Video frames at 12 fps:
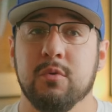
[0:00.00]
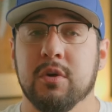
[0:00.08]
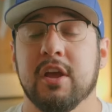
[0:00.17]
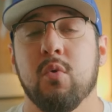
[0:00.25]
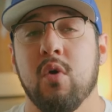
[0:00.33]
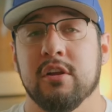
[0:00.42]

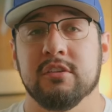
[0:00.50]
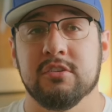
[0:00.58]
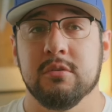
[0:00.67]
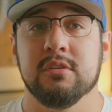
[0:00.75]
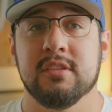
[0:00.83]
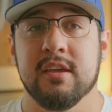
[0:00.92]
what I want to
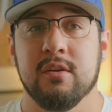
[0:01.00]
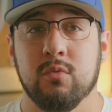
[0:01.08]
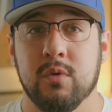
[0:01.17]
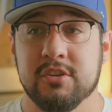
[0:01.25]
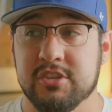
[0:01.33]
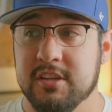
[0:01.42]
do with it,
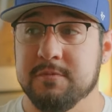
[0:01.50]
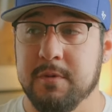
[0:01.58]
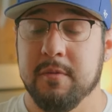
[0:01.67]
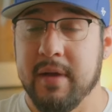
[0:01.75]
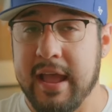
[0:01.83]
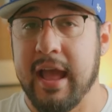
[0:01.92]
which is
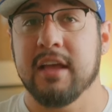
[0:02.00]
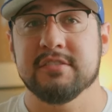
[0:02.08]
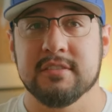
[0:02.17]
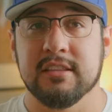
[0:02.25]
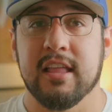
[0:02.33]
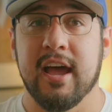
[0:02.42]
put my
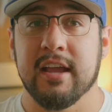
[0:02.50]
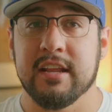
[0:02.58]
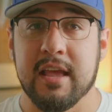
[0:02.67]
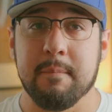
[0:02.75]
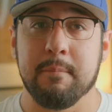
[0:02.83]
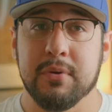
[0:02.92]
ass on the line
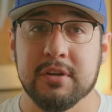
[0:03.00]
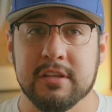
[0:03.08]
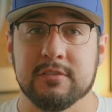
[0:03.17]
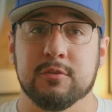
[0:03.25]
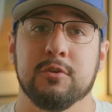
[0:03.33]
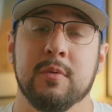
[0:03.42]
and put
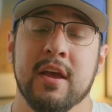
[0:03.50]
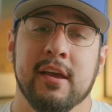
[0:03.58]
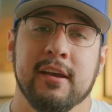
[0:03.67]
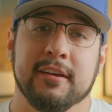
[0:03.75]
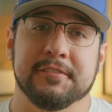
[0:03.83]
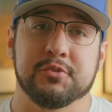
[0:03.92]
it through
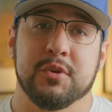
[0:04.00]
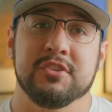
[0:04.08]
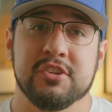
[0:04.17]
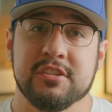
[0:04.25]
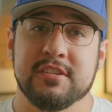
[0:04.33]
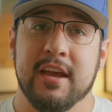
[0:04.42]
a
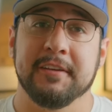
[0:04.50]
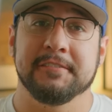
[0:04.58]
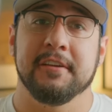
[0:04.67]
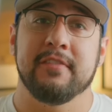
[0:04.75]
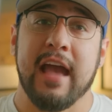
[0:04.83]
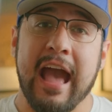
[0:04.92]
stringent test
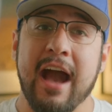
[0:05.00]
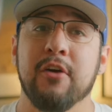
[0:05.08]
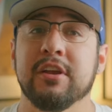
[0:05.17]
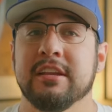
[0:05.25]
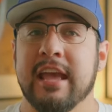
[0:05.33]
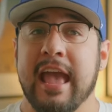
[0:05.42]
of how
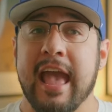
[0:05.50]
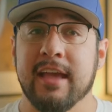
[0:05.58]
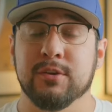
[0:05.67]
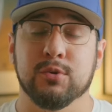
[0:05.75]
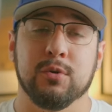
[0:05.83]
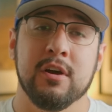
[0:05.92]
can it
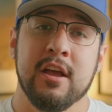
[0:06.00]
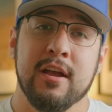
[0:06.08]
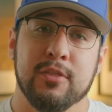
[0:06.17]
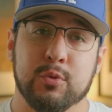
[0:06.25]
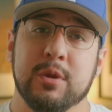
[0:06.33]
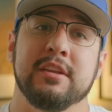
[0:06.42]
handle
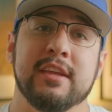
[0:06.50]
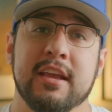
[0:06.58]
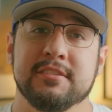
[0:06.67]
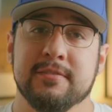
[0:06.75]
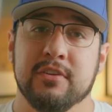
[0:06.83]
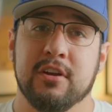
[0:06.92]
3
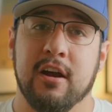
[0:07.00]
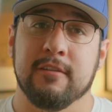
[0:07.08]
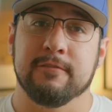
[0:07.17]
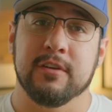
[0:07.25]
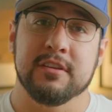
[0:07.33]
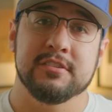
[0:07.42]
days of a
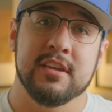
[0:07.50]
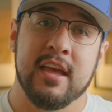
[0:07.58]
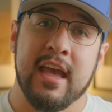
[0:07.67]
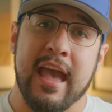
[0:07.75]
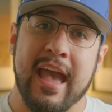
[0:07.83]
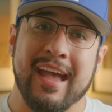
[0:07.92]
conference
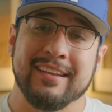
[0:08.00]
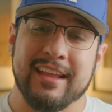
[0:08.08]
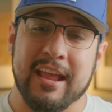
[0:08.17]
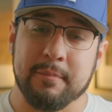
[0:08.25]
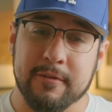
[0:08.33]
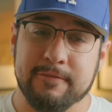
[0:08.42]
and
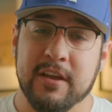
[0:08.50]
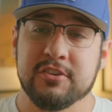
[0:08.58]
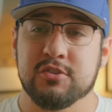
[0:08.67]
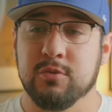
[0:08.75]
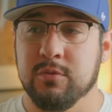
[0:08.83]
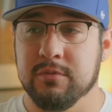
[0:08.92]
a
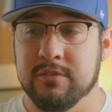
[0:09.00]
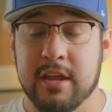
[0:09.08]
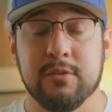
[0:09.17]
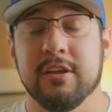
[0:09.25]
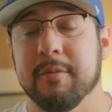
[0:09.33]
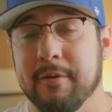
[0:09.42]
professional,
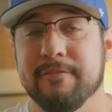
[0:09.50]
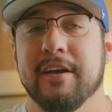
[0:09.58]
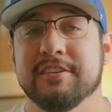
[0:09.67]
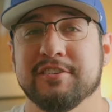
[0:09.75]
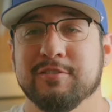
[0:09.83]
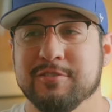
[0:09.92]
not only a
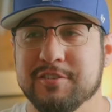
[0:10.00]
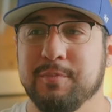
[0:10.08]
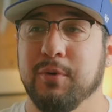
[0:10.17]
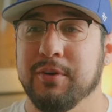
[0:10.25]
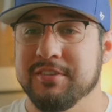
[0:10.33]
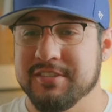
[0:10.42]
professional
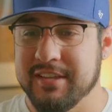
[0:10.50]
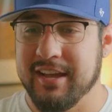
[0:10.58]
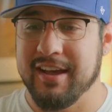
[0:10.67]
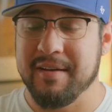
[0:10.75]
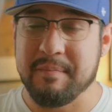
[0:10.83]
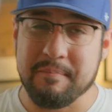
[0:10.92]
sports
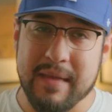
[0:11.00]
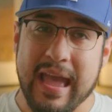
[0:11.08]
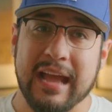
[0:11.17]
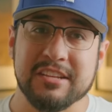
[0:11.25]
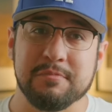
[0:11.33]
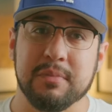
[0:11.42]

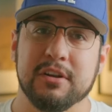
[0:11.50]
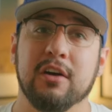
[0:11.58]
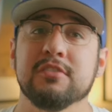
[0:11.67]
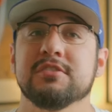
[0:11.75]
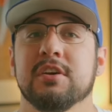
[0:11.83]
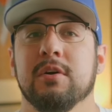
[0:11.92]
match, but
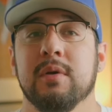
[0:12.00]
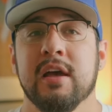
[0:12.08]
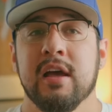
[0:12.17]
also